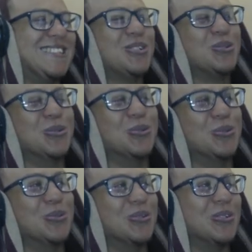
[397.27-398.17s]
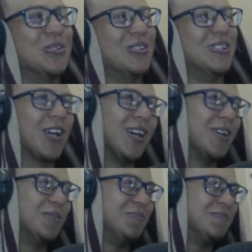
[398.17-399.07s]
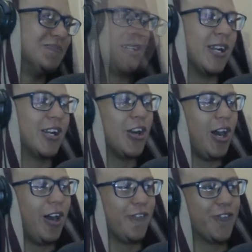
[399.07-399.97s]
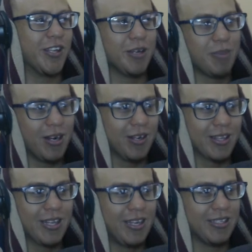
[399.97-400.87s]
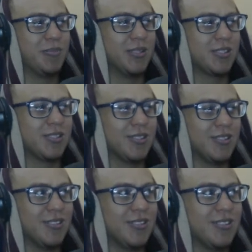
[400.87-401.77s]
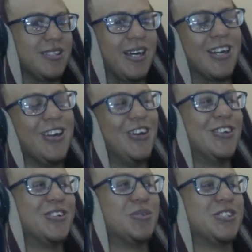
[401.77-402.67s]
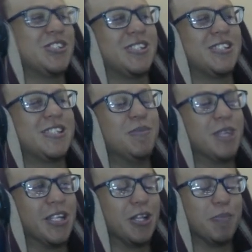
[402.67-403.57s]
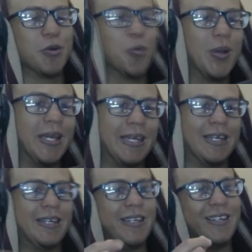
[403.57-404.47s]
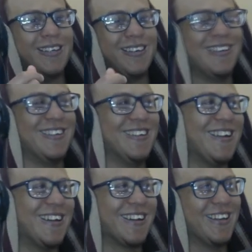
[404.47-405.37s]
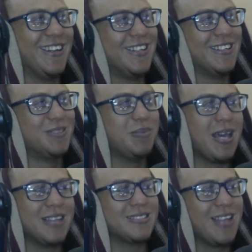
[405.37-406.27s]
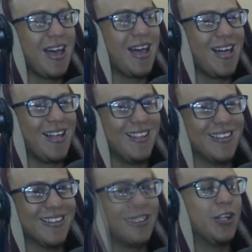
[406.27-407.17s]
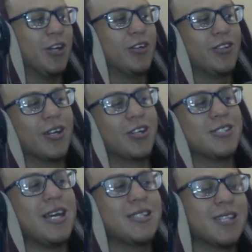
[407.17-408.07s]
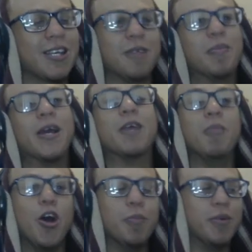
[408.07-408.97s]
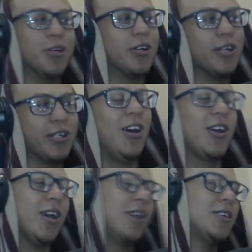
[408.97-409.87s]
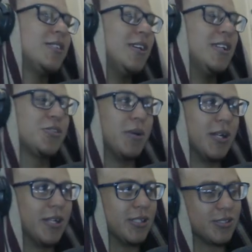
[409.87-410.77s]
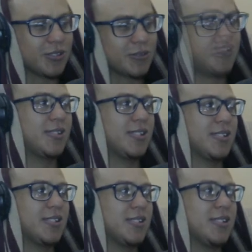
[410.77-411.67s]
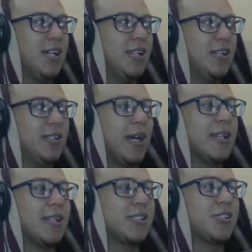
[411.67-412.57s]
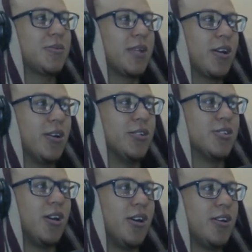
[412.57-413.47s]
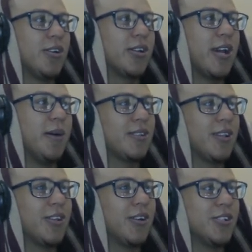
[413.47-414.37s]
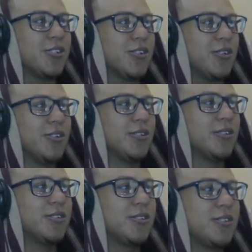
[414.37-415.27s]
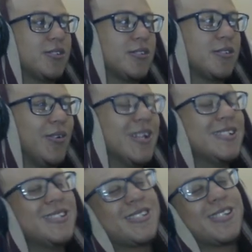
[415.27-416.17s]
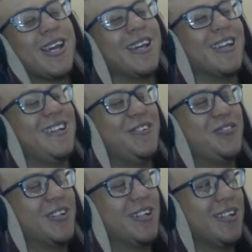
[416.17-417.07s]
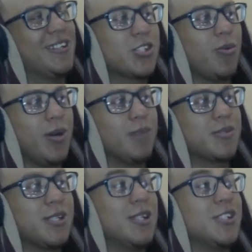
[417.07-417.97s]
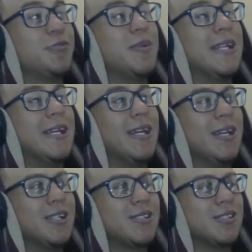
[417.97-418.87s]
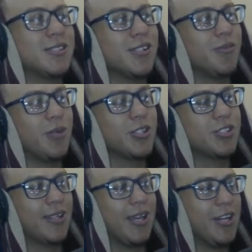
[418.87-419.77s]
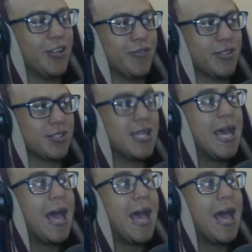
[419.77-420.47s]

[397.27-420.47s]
Ooh, okay. I don't know how I feel about that pistol. I don't know, it seemed a little bit weak. Like, pistol! You know, because that's like the big moment, right? Okay, it is what it is. Sixes Island. I think this is where they got Zoro kept the three swords. What does he say? I forget. So what I'm saying, it's been years since I've watched any of this.